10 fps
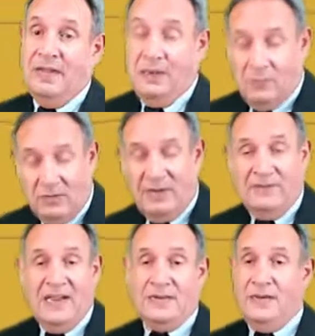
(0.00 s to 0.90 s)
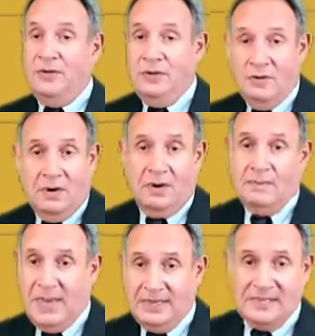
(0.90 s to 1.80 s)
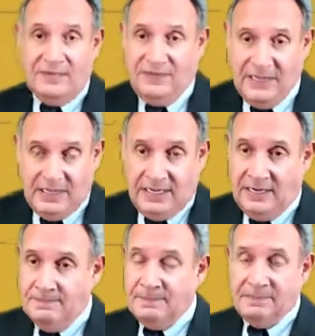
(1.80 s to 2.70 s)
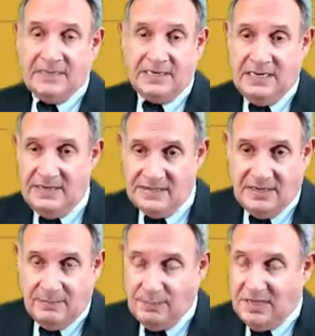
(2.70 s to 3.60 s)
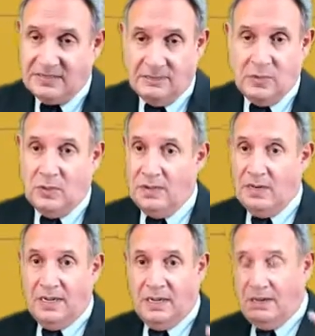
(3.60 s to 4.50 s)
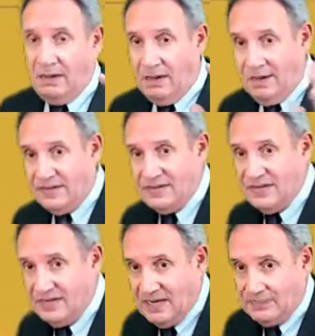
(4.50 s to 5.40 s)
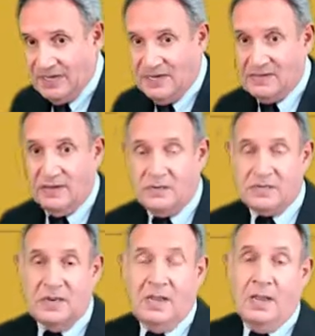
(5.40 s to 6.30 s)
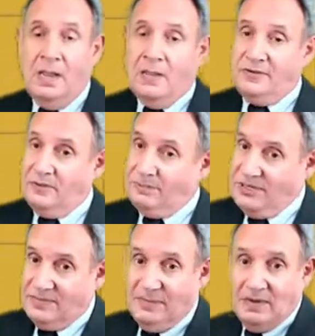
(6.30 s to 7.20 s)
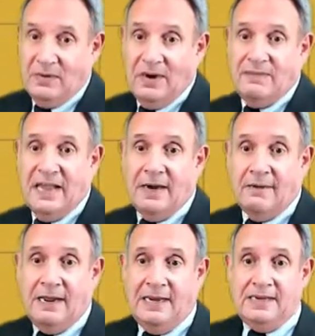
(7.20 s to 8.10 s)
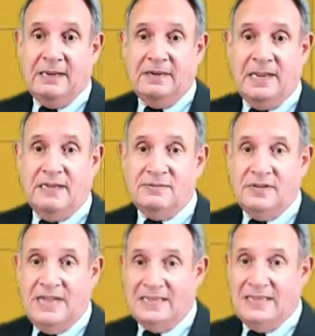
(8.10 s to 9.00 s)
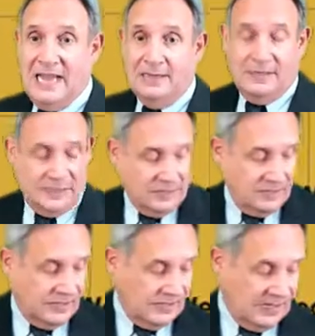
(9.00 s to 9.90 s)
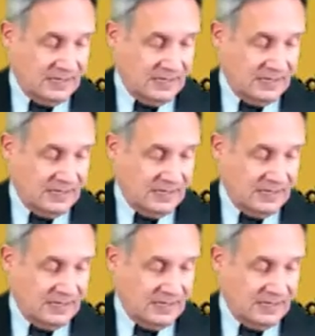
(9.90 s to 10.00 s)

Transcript: it will be affecting New York, Boston, Philly, D.C., Baltimore, all the cities up the East Coast. So just be aware of that, all right? Okay, so that's that. Let's go to the next